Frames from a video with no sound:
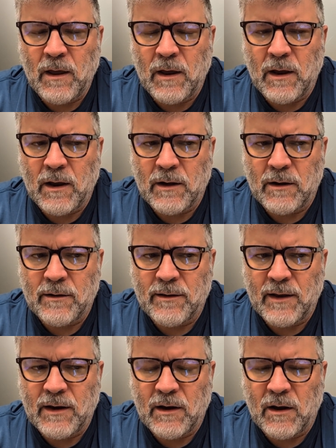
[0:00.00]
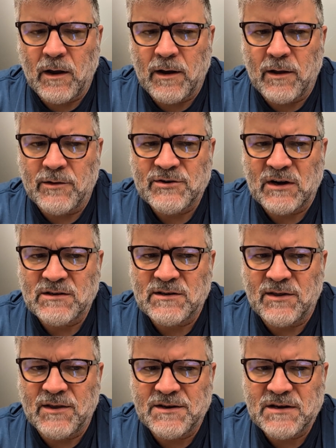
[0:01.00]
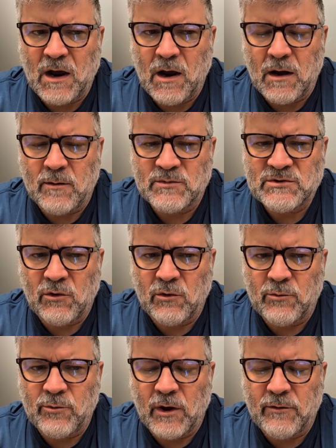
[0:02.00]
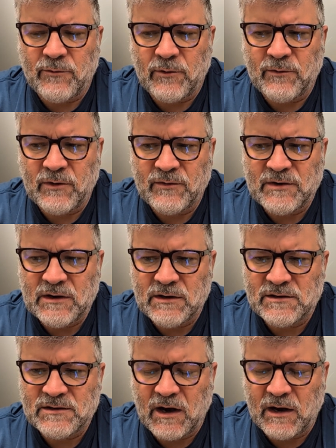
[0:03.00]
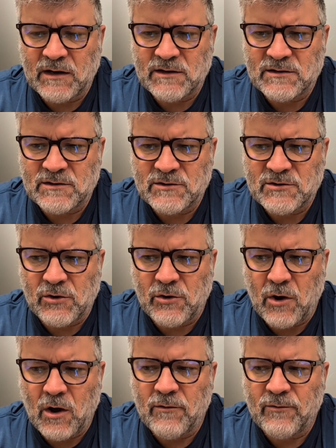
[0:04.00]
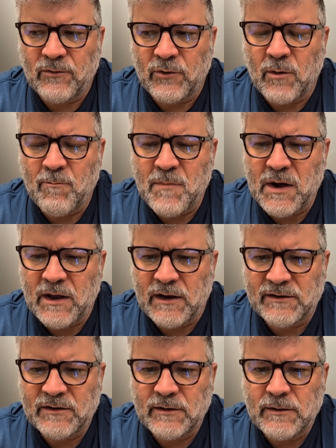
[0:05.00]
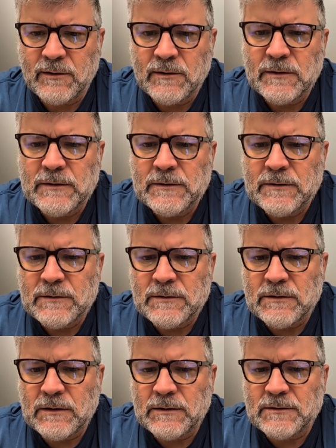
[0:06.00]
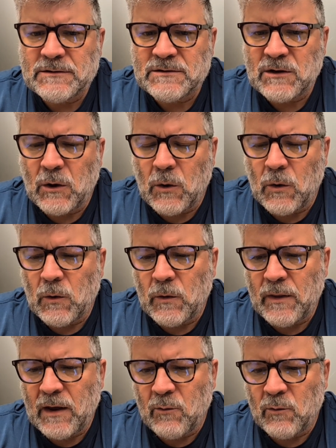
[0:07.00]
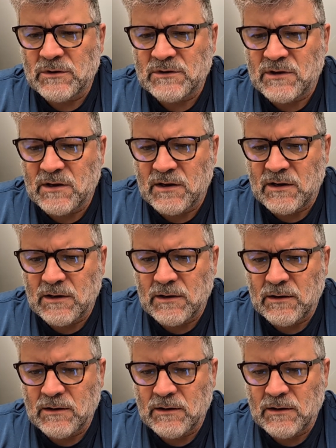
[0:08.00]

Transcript: and they had adjusted the time so it would run for 15 seconds and turn off for a minute. So that was the